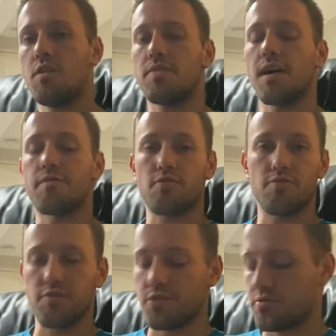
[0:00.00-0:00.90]
Without
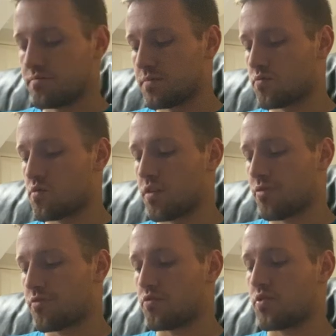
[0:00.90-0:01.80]
further ado, I'm going to
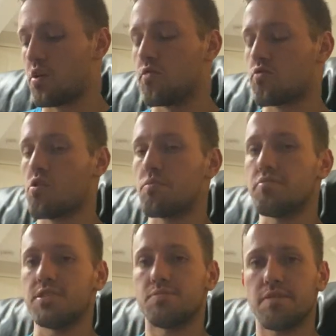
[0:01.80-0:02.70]
run through the overall
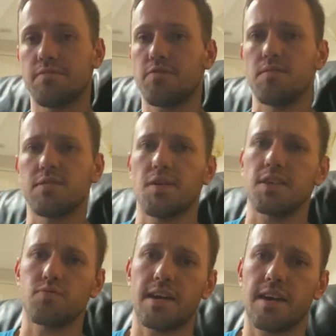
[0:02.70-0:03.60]
placement from this
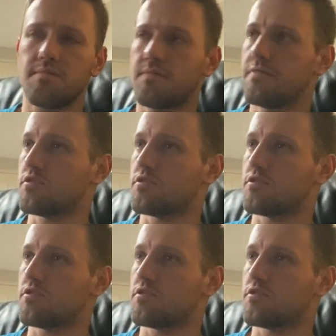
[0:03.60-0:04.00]
past weekend.